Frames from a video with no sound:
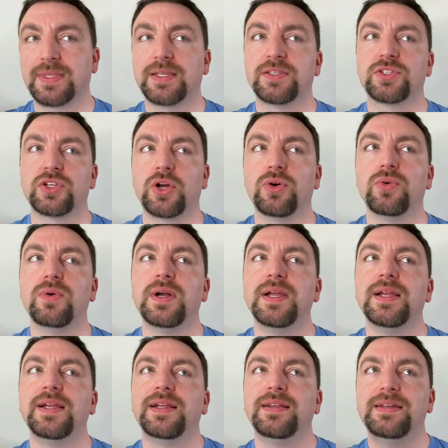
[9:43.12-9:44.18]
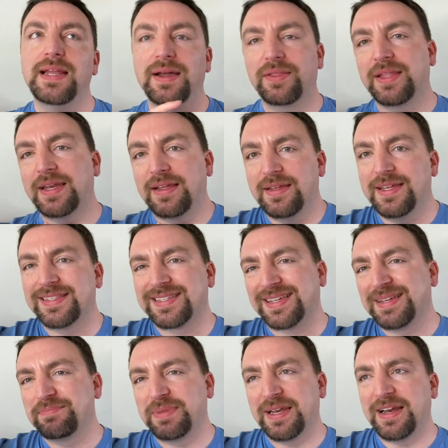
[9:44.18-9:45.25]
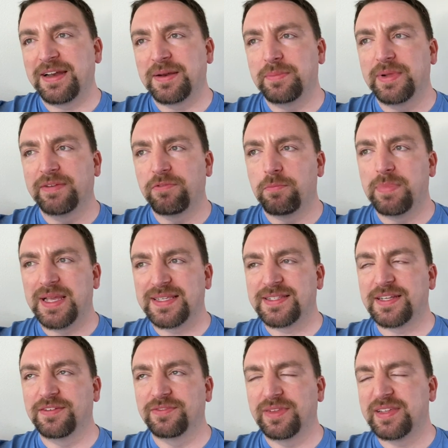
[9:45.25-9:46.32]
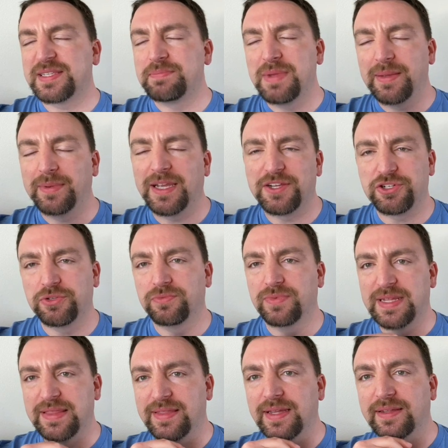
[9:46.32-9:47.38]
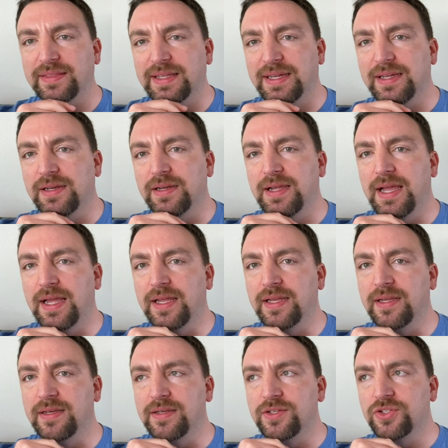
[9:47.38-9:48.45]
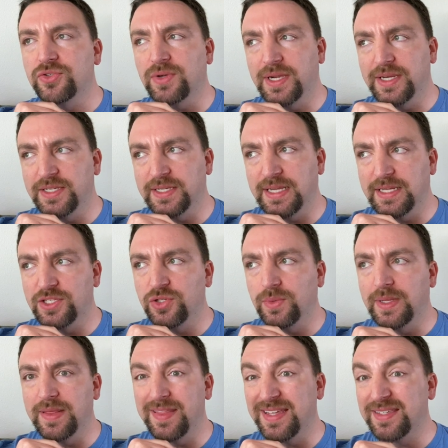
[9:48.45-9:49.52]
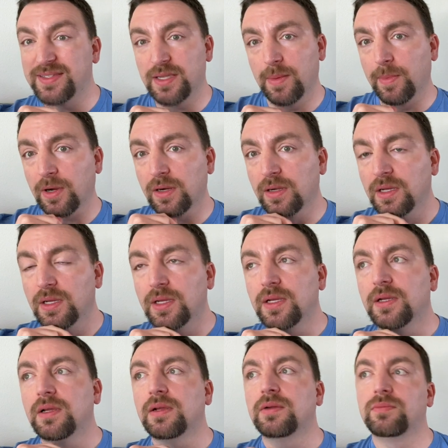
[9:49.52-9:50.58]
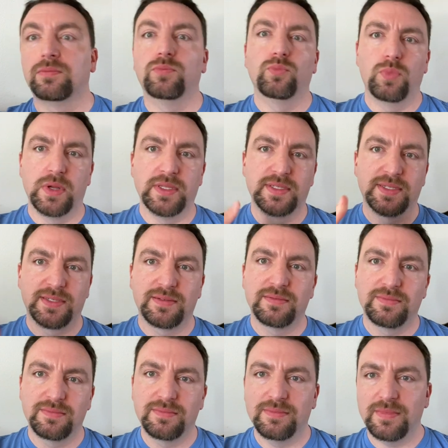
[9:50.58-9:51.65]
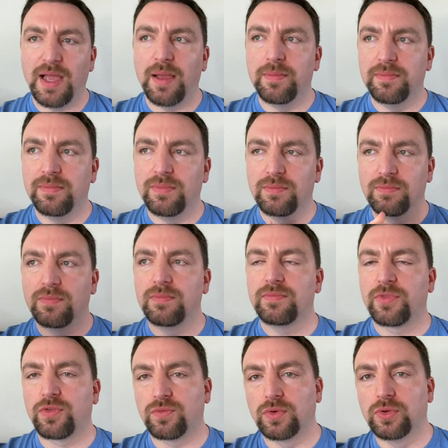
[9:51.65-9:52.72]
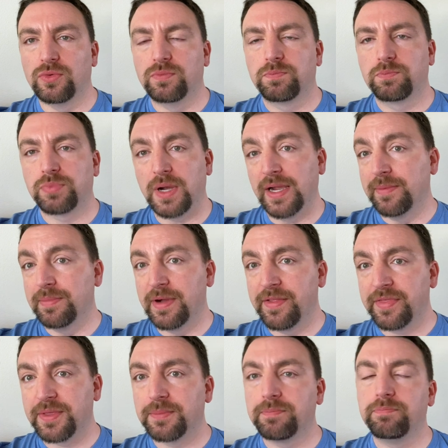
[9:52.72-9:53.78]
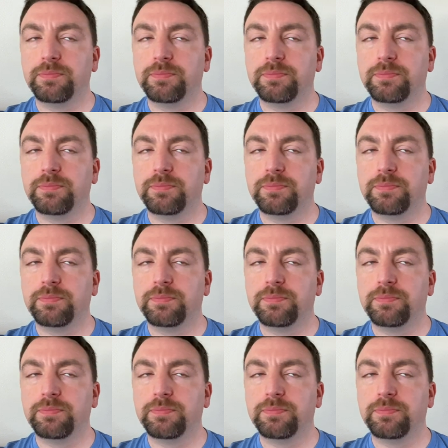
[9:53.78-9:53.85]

So now that it's been on a bit of a best of list, maybe I should rethink that and try to get to it this summer once I'm through Pride Month.